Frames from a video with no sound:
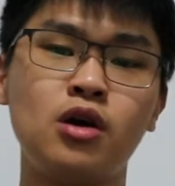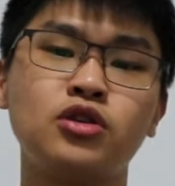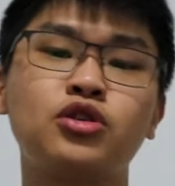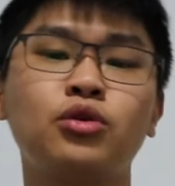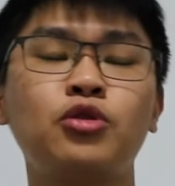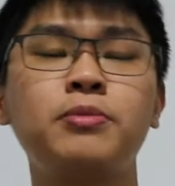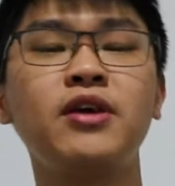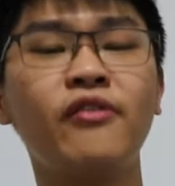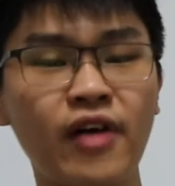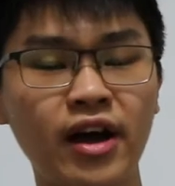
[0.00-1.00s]
So to
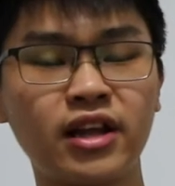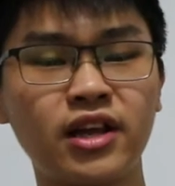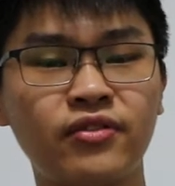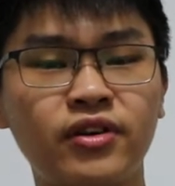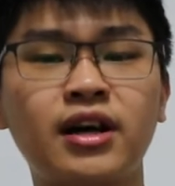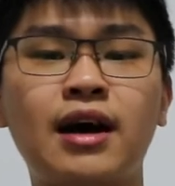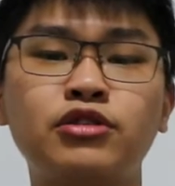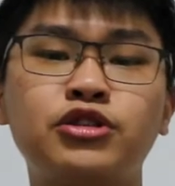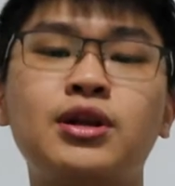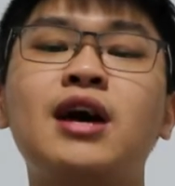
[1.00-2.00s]
be effective, a
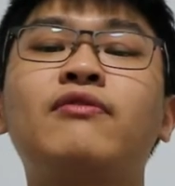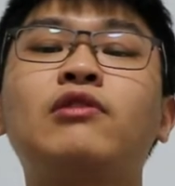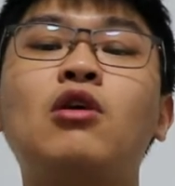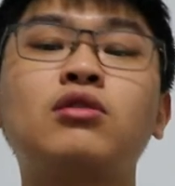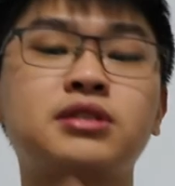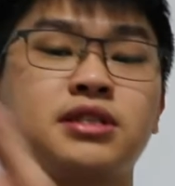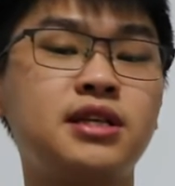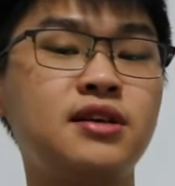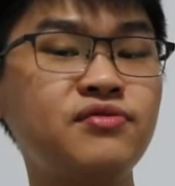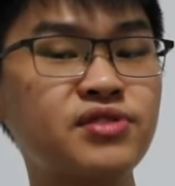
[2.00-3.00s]
gown should have long
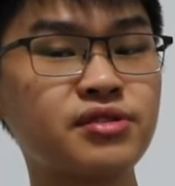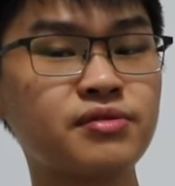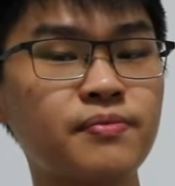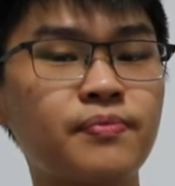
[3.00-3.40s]
sleeves.